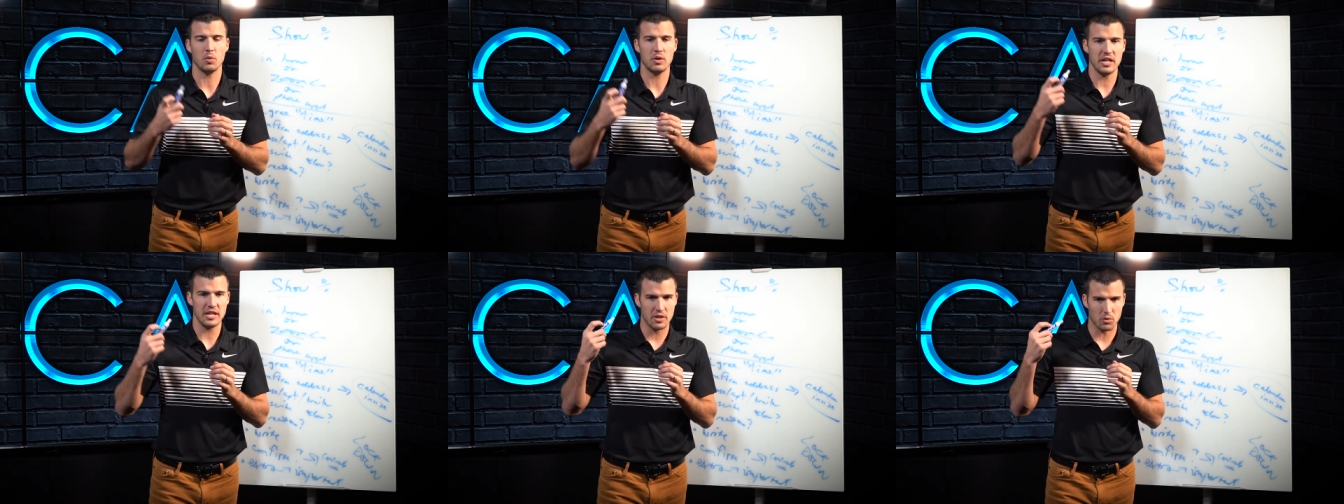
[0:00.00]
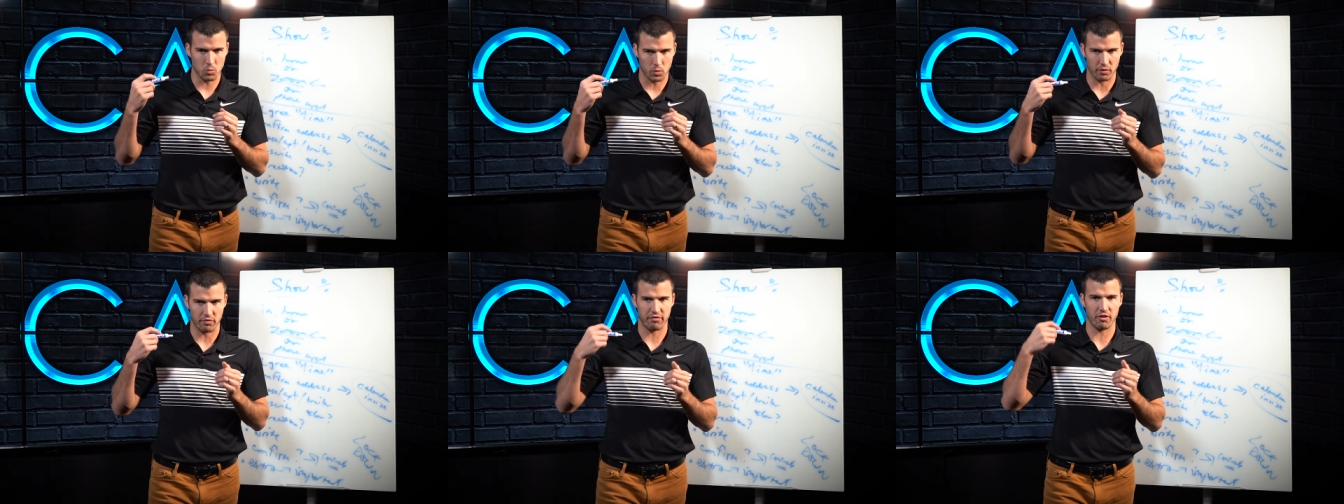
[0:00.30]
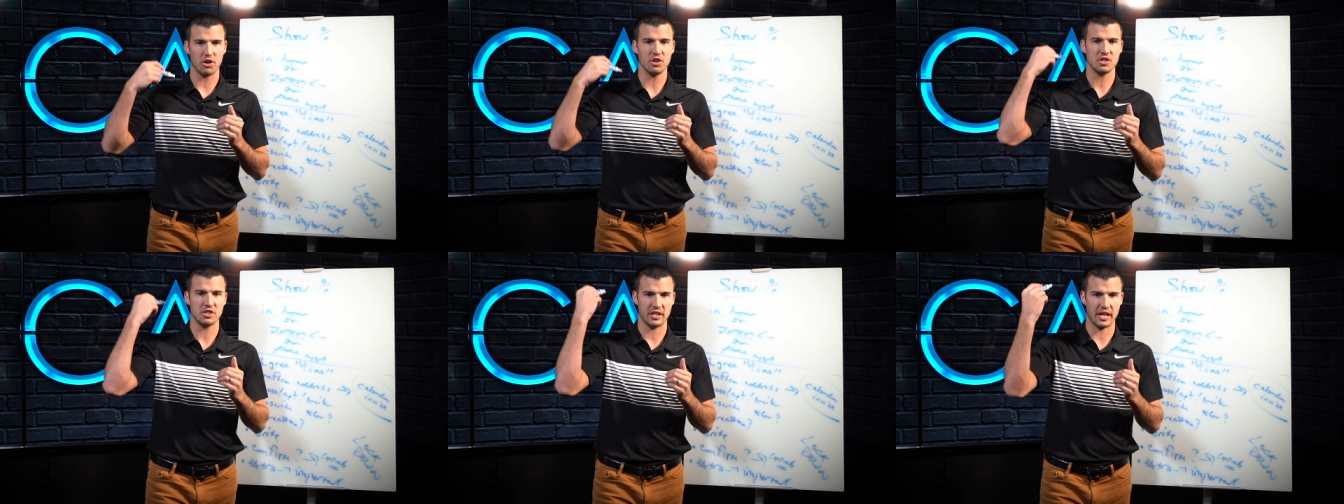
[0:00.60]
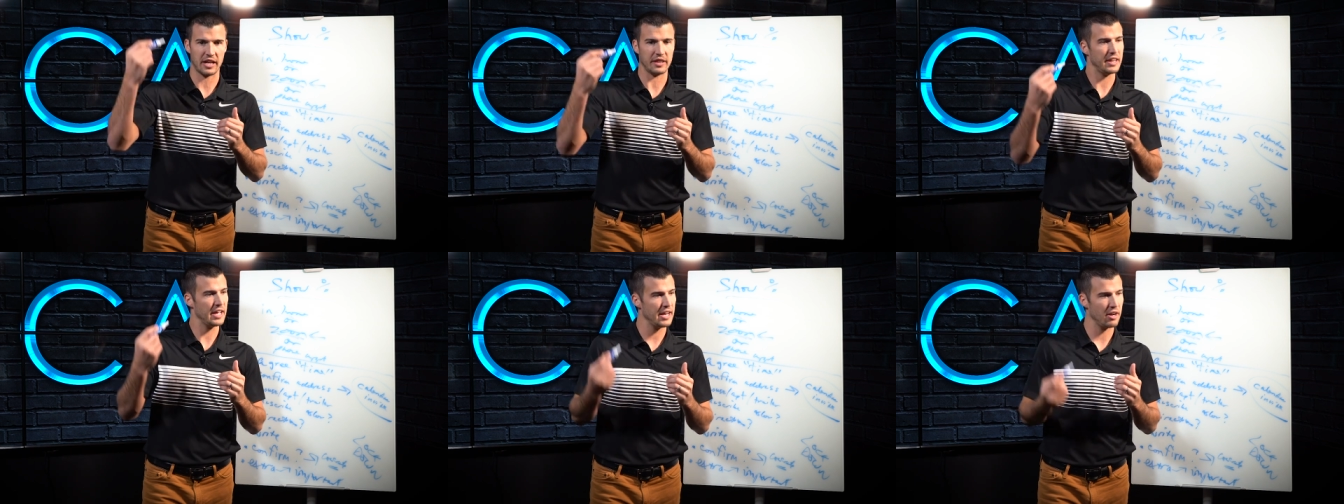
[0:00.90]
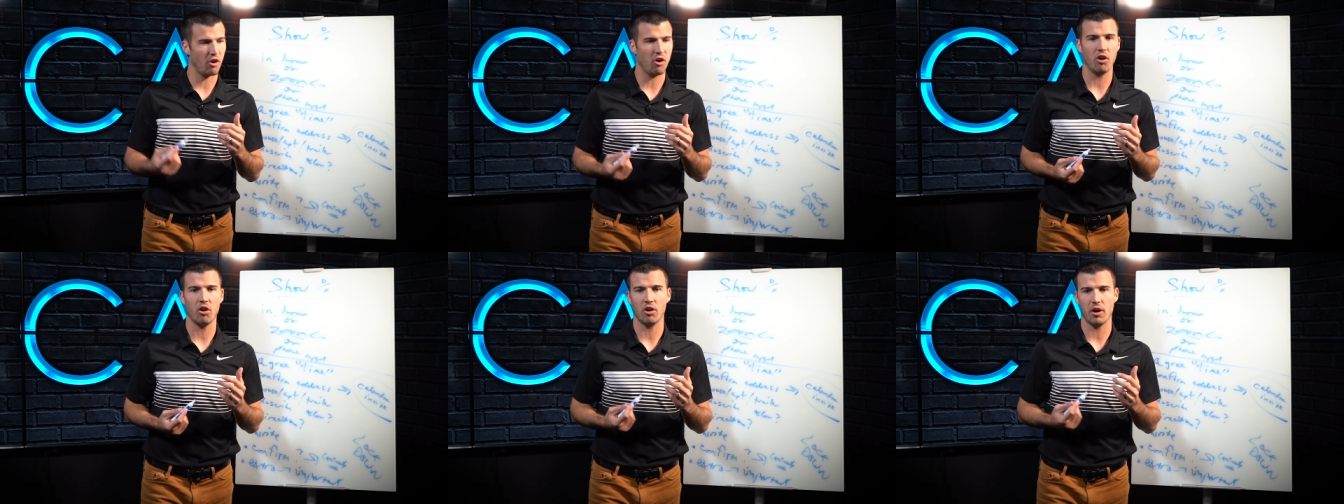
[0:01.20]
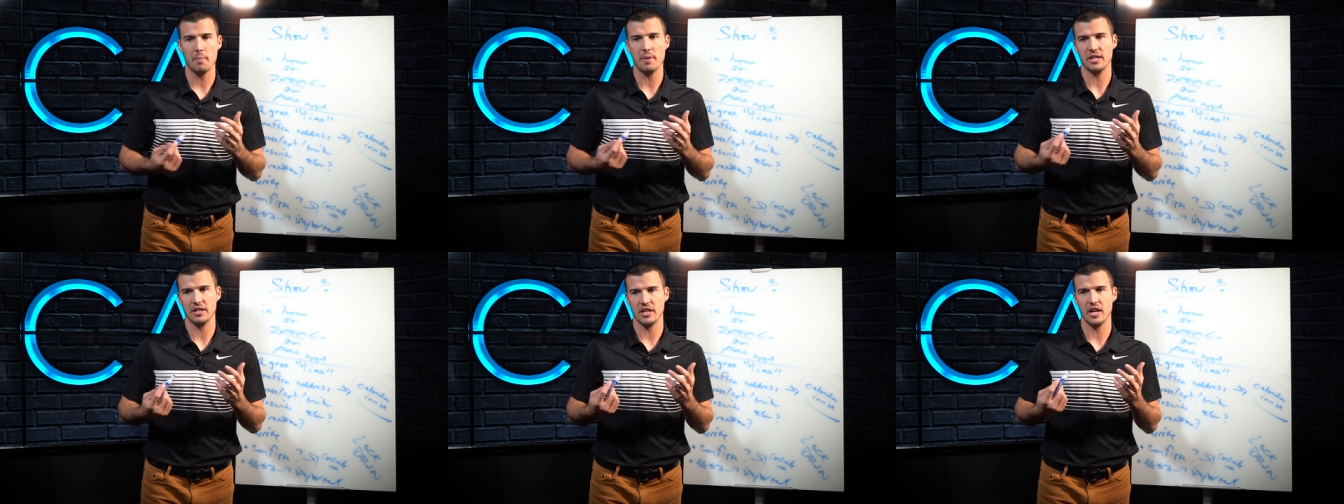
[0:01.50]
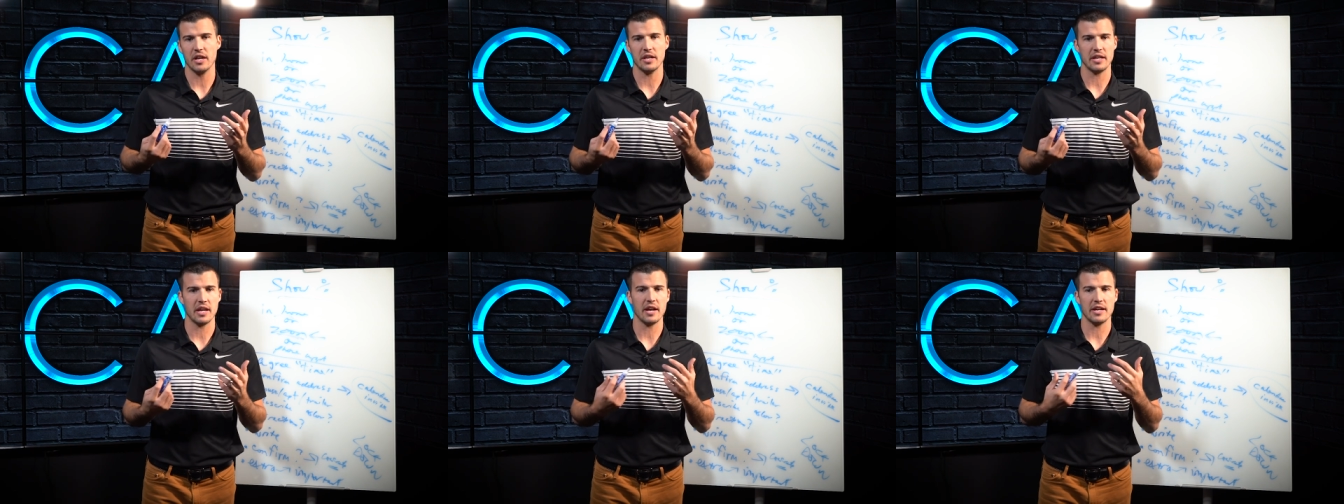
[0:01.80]
We need to reverse that. They are. I mean,
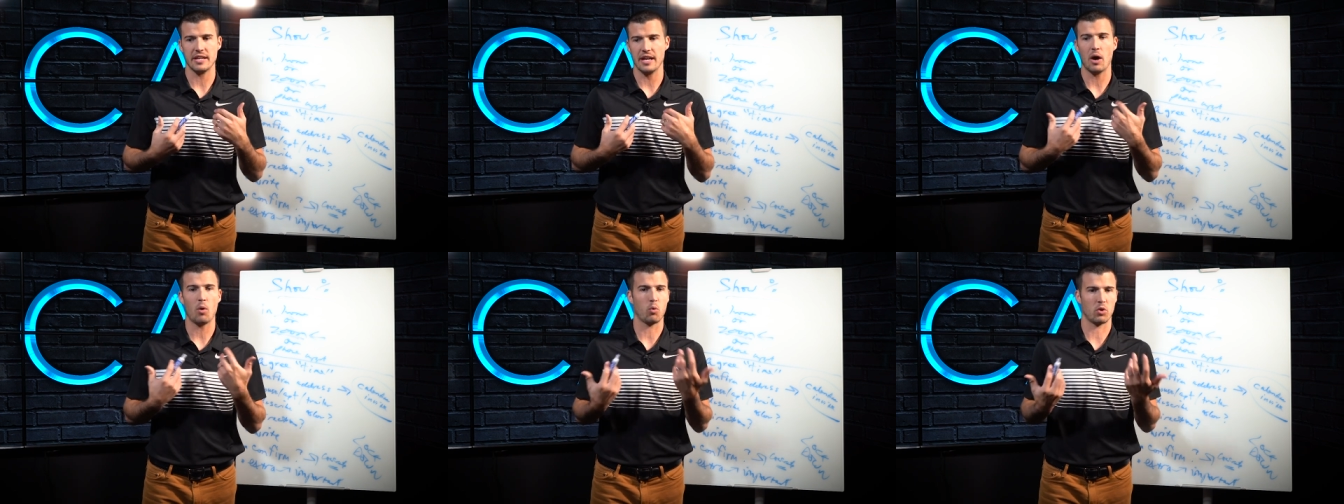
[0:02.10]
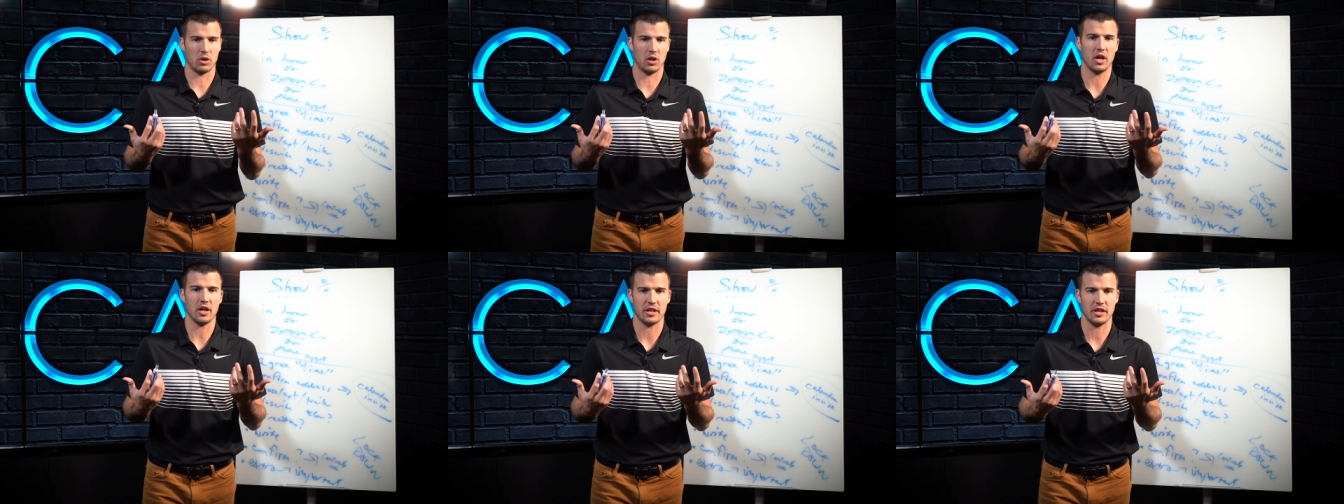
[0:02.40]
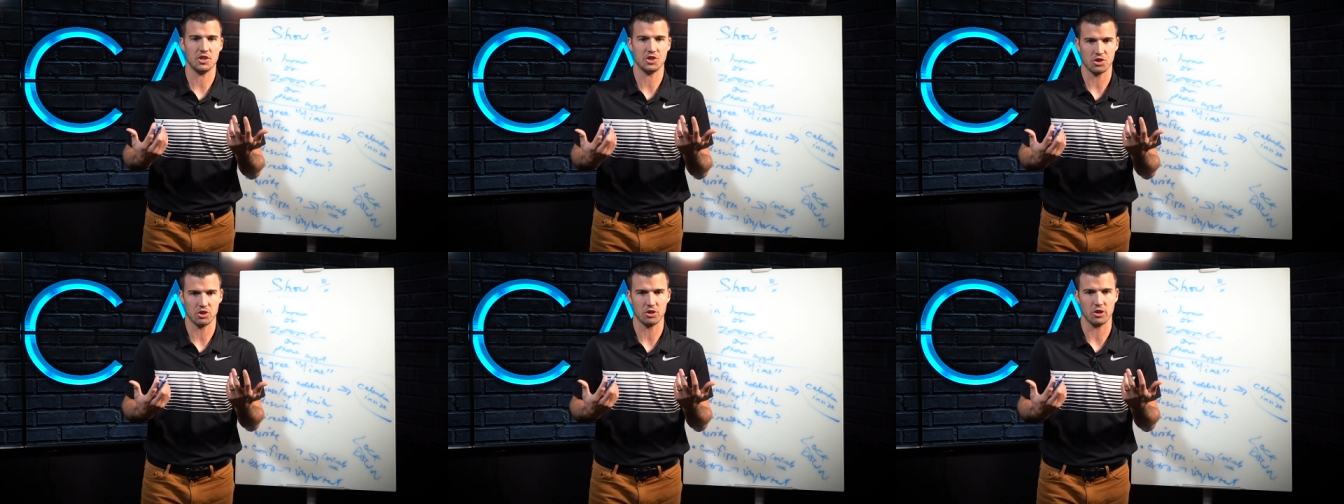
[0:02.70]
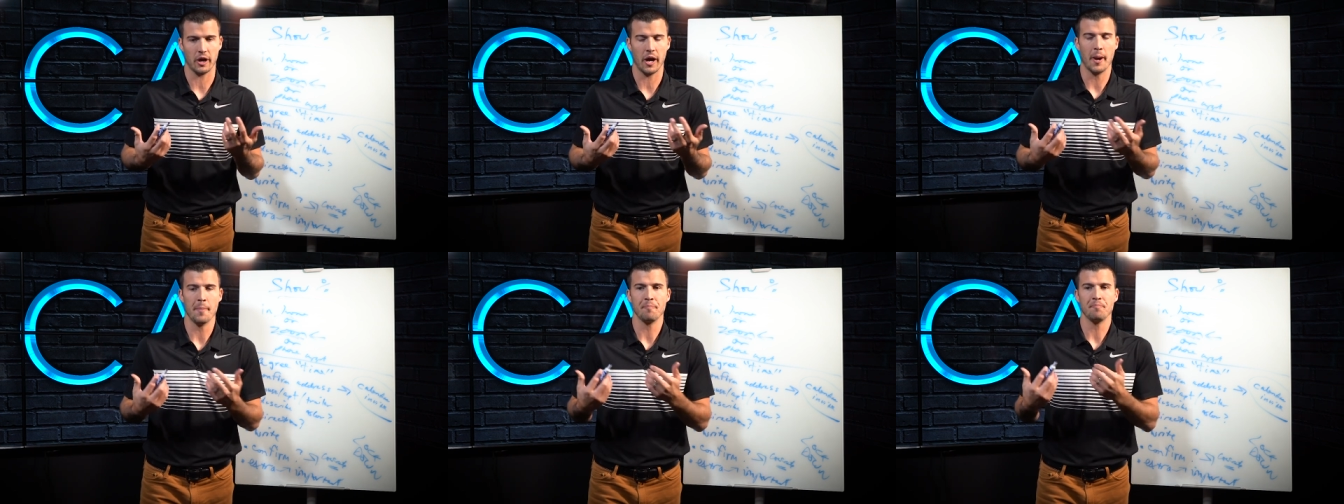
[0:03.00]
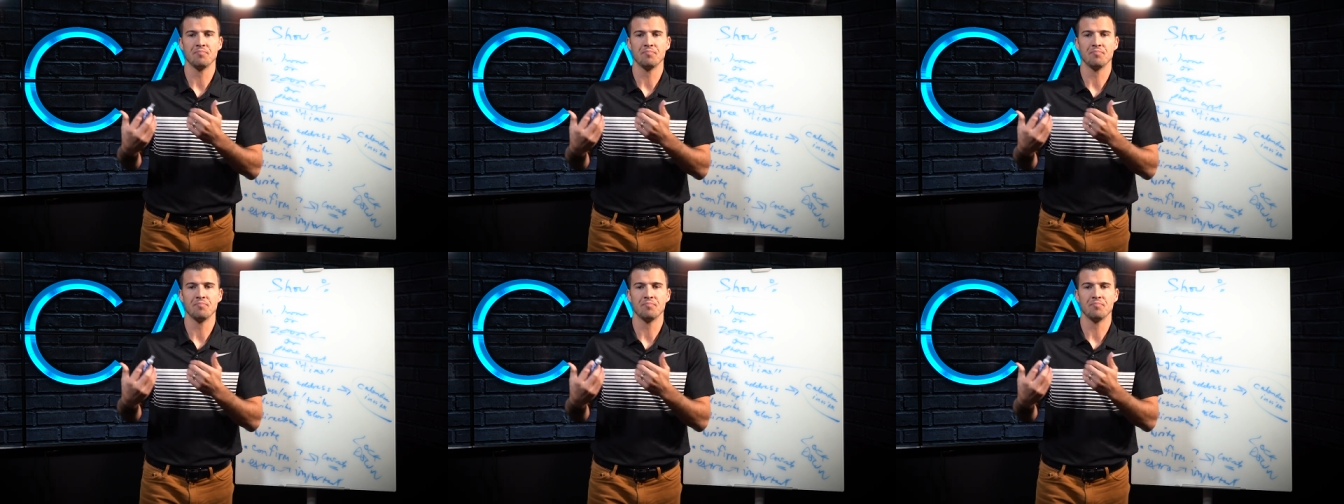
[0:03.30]
yeah, we're lucky, sure.